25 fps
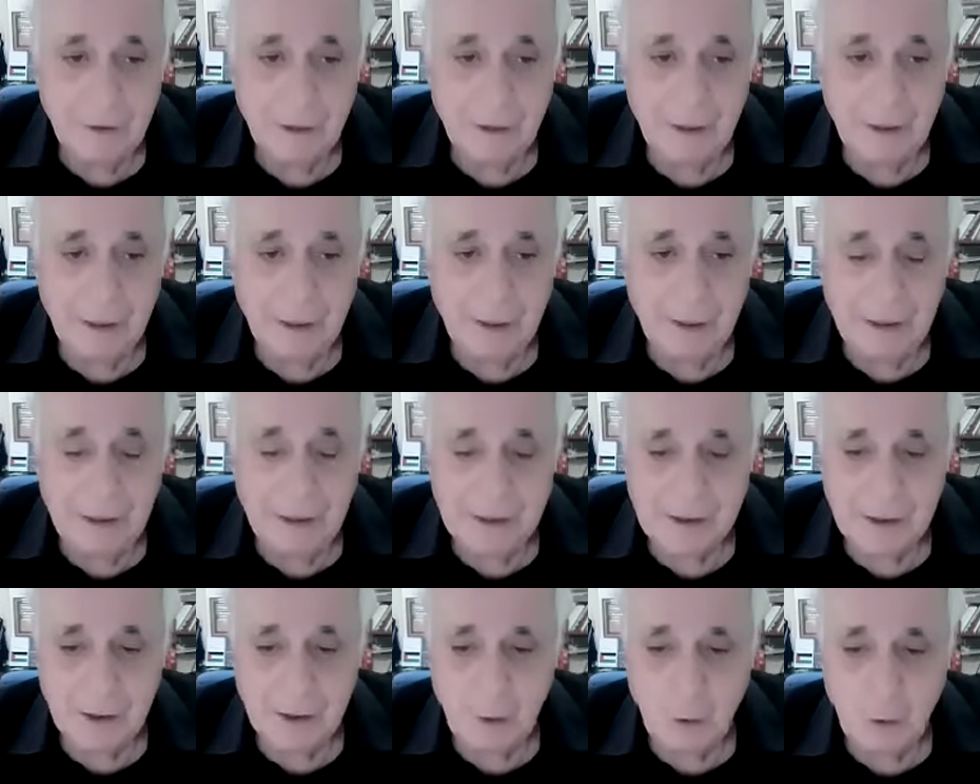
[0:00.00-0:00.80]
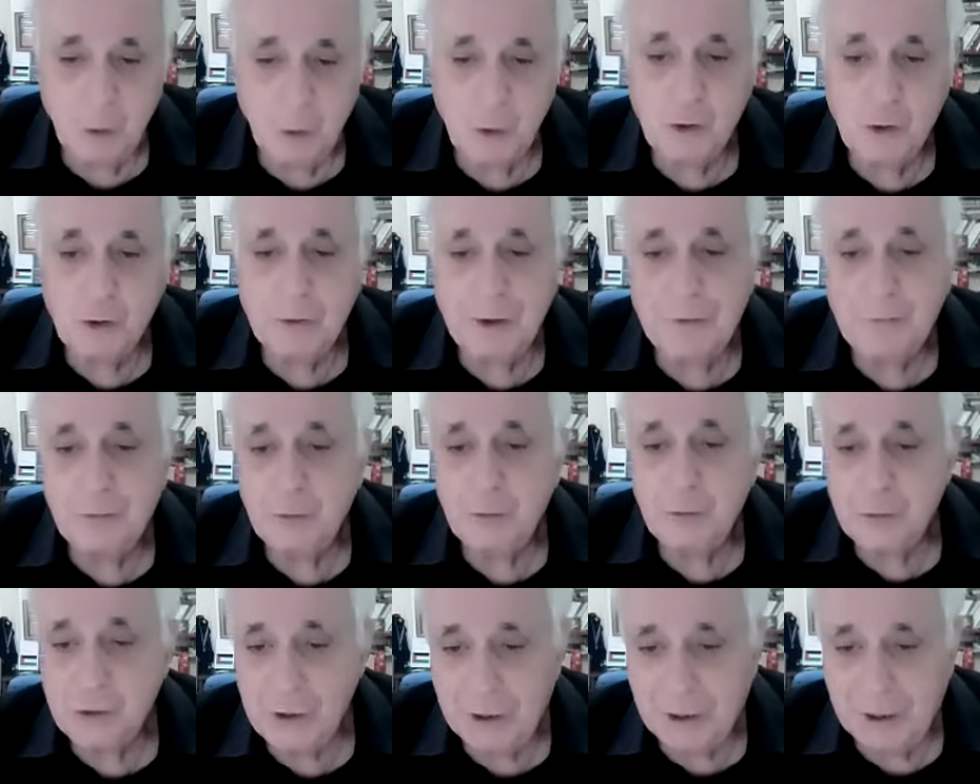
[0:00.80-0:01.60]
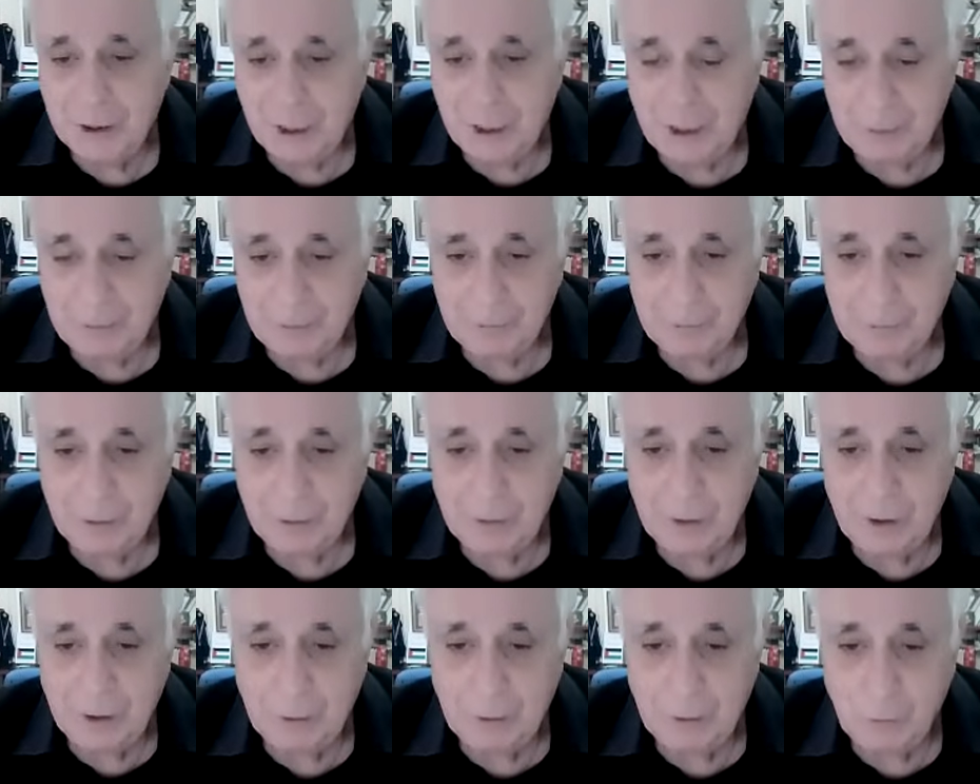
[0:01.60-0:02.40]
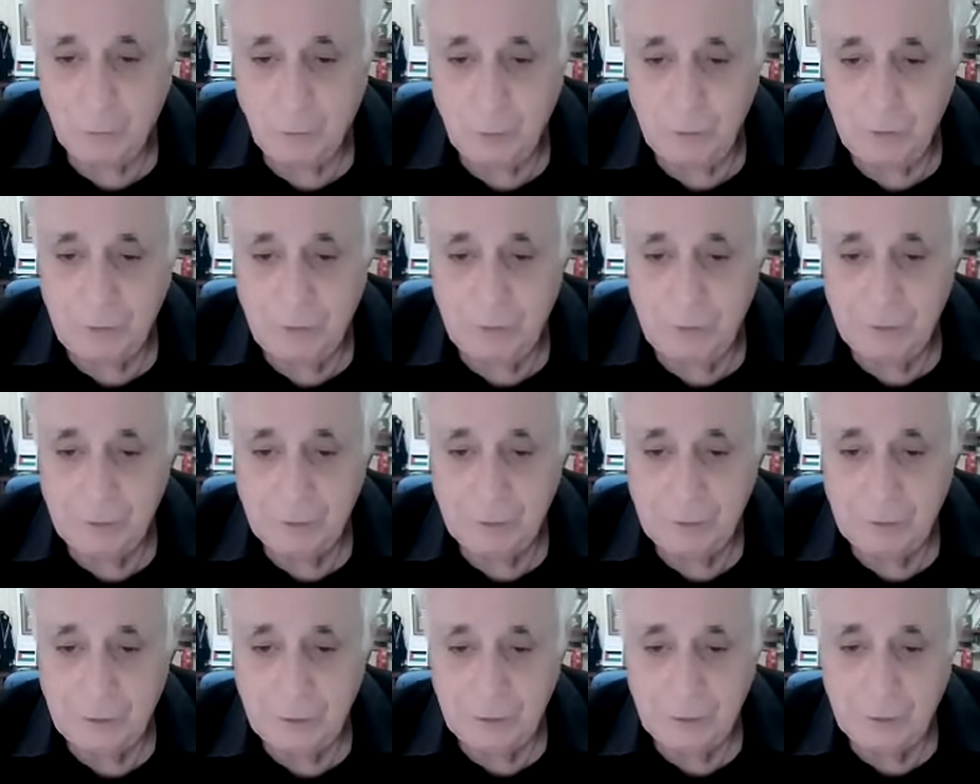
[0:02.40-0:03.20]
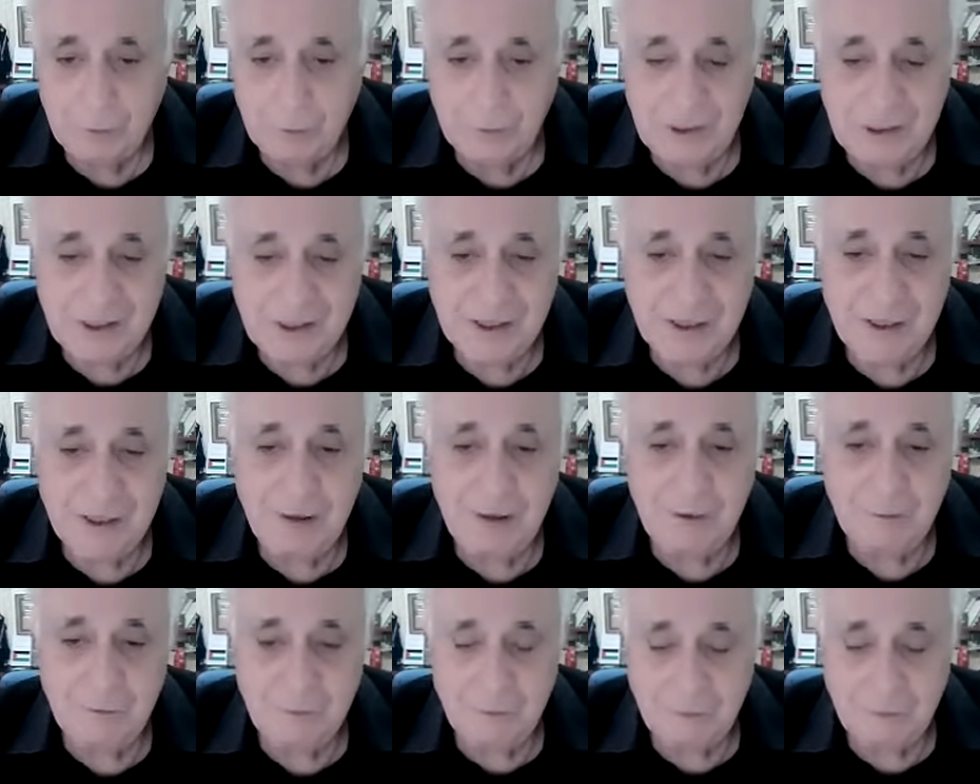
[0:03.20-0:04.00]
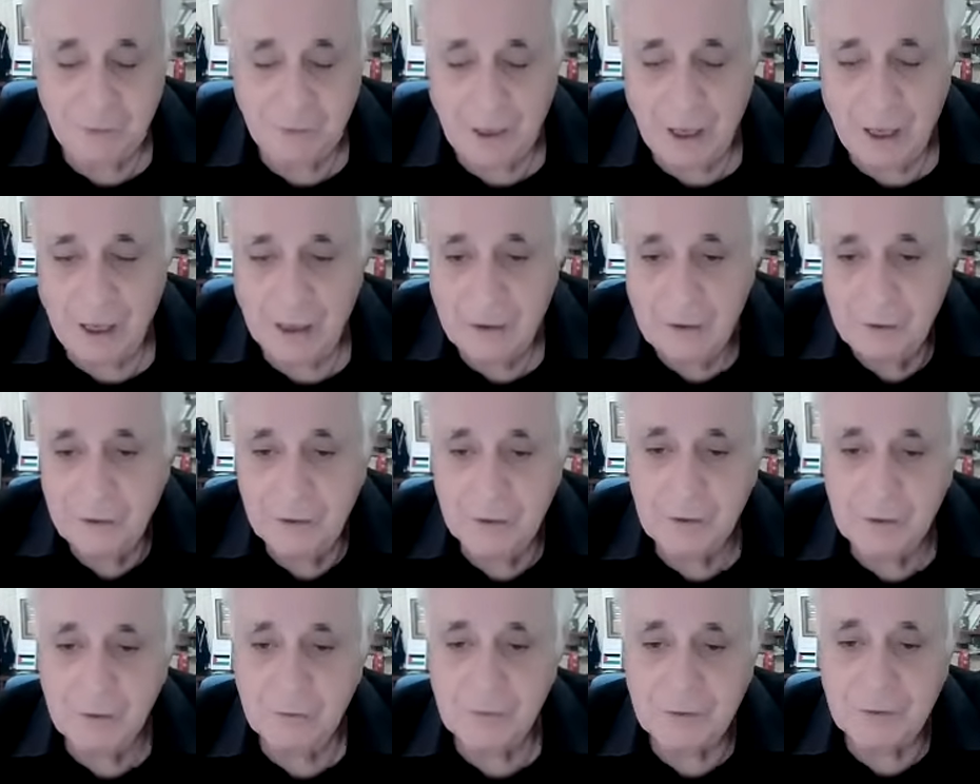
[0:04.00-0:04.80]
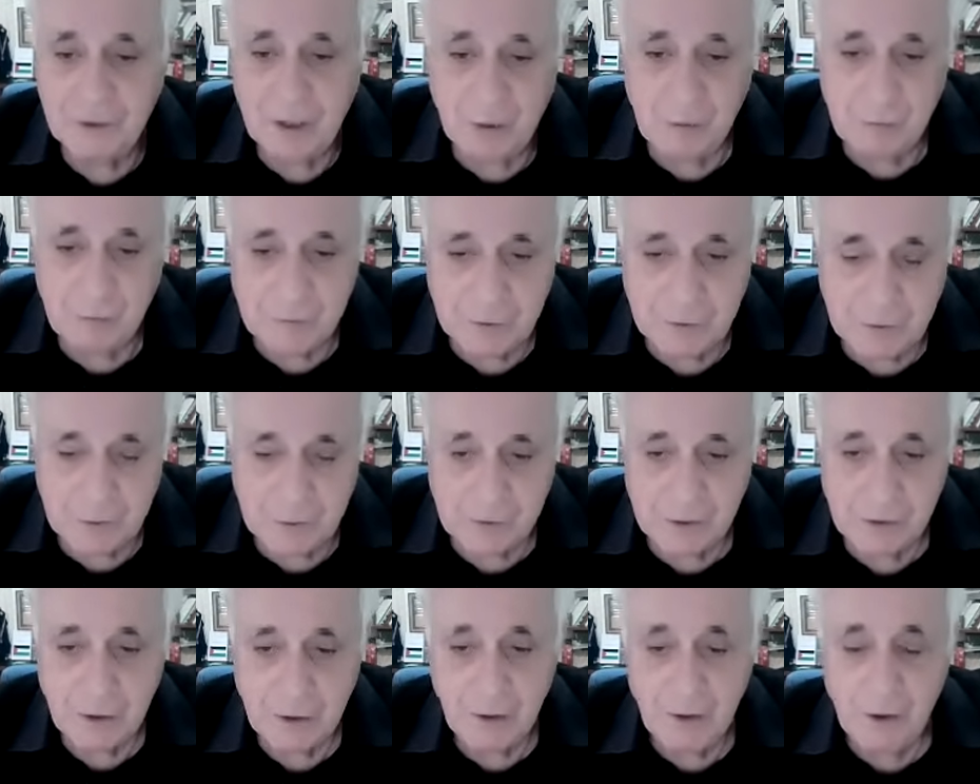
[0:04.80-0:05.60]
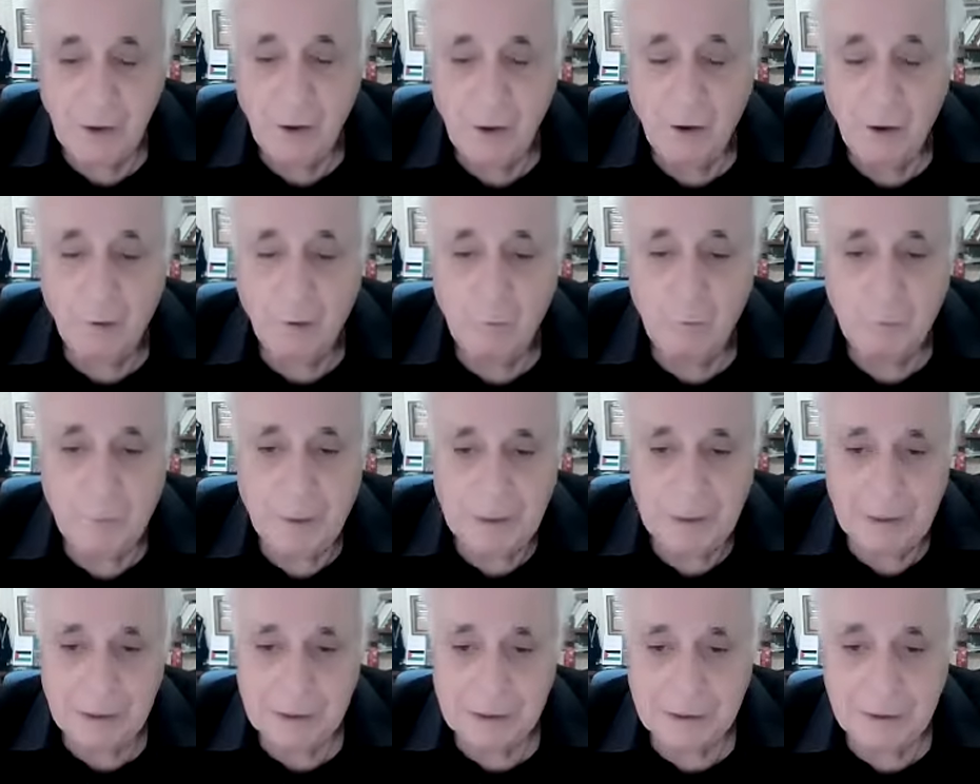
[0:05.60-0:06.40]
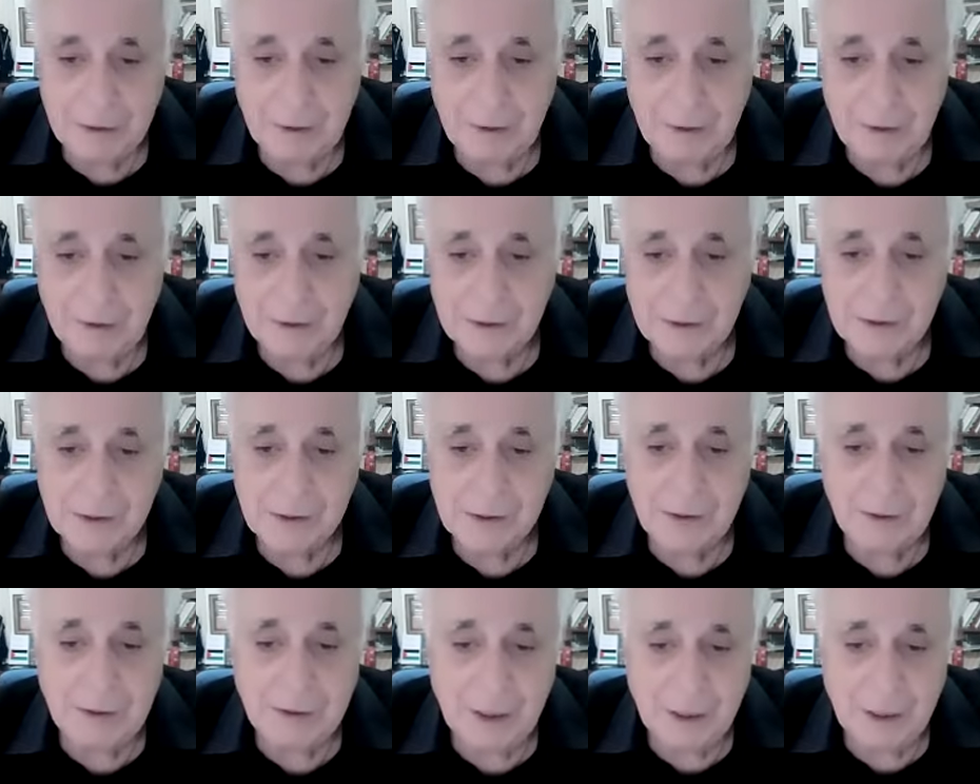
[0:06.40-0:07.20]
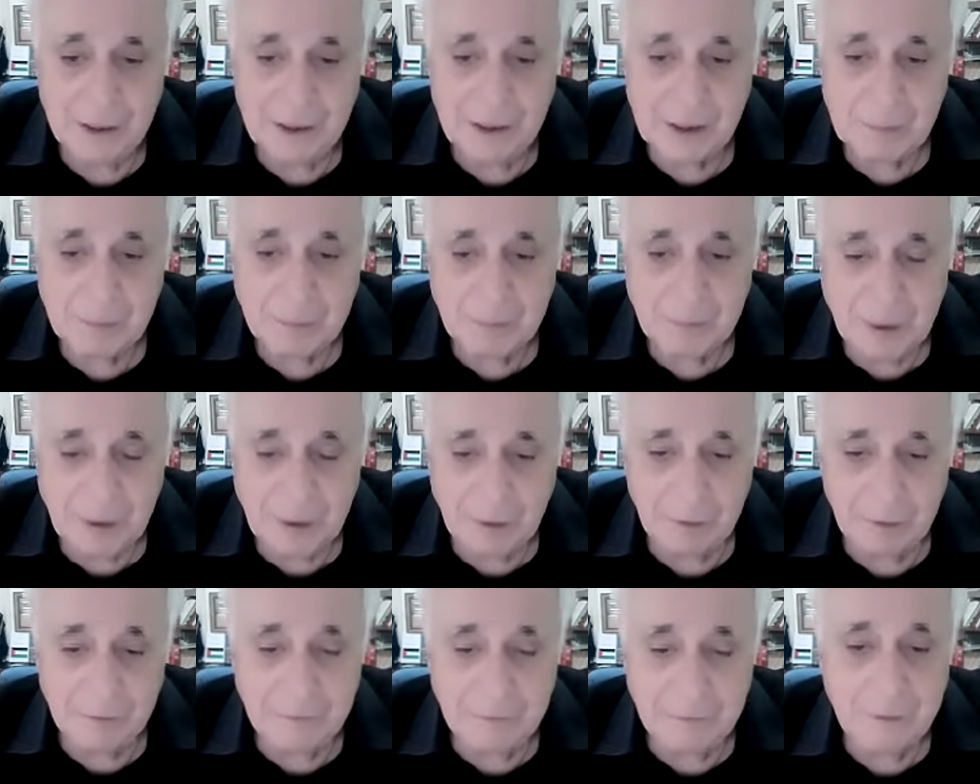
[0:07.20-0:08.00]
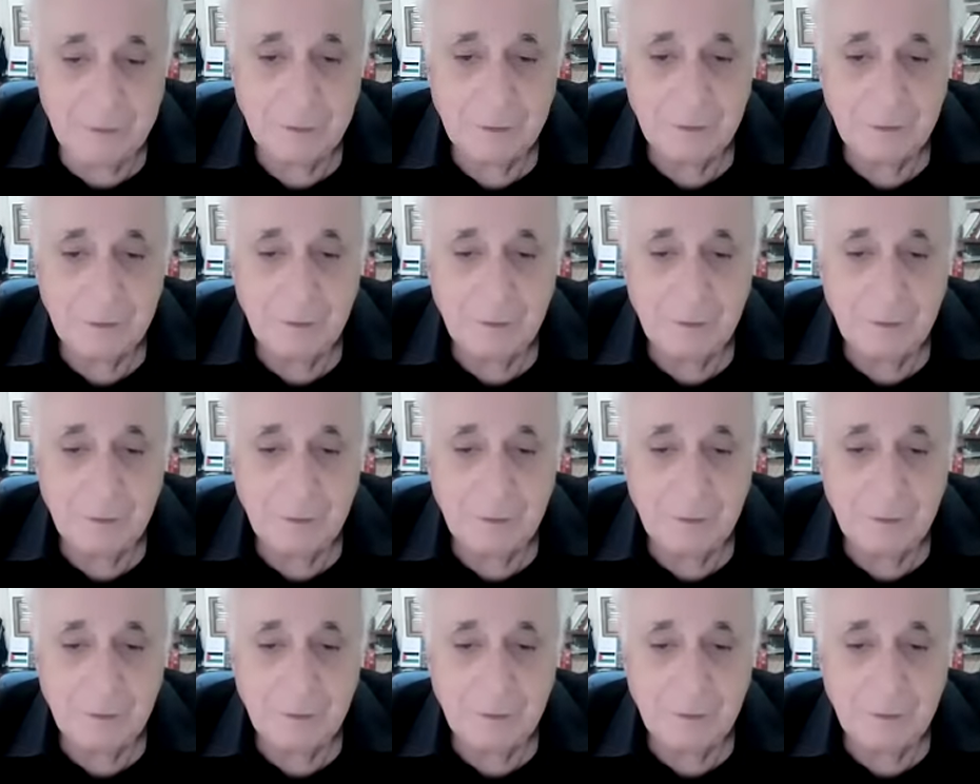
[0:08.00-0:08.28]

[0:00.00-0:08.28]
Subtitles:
as a huge refugee camp that would receive the hundreds of thousands of Palestinians it expelled